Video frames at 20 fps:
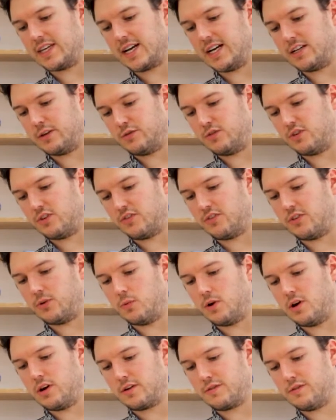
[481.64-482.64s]
kind of does the
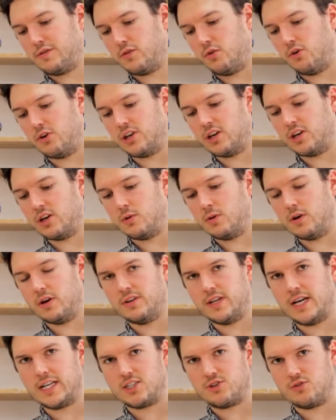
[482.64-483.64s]
work for you
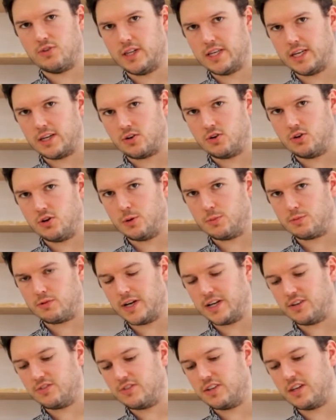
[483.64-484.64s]
and naturally
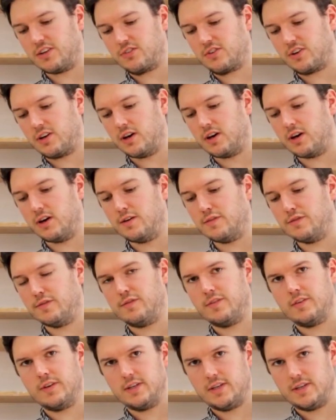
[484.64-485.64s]
incorporates this
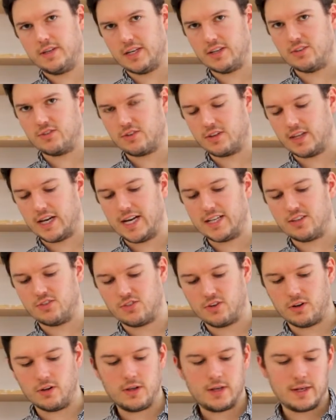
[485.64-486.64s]
curve into the
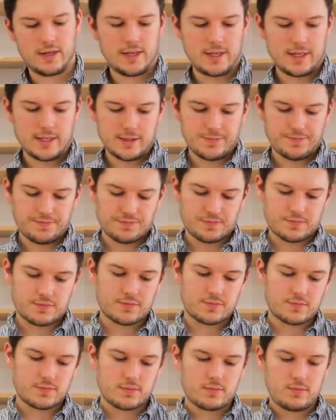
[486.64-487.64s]
handle.
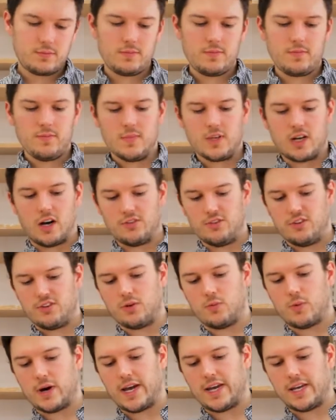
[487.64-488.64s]

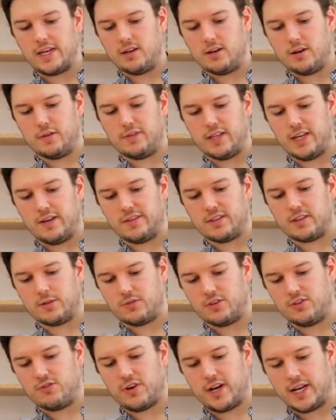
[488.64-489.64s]
Another way of leaving them
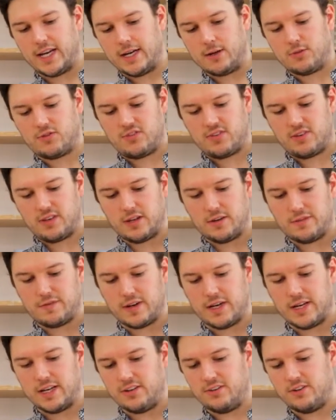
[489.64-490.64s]
to dry out,
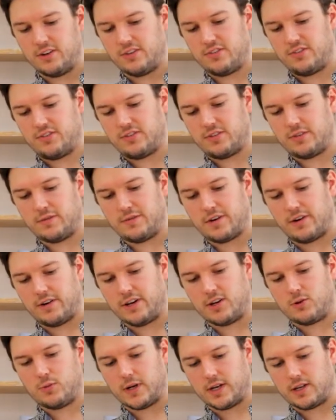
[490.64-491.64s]
if I just
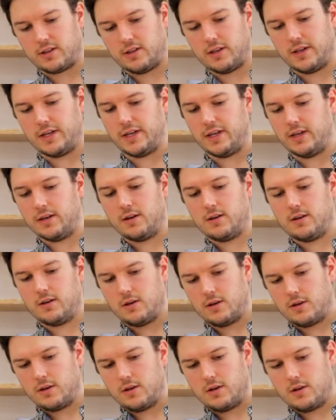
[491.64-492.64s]
very quickly
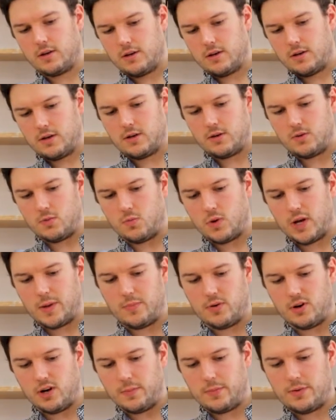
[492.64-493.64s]

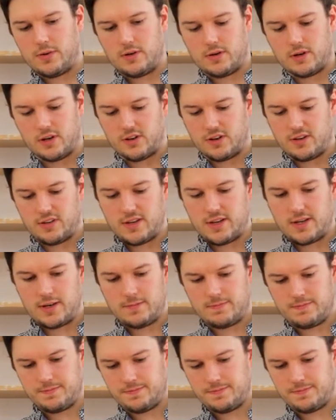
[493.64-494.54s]
whip up another,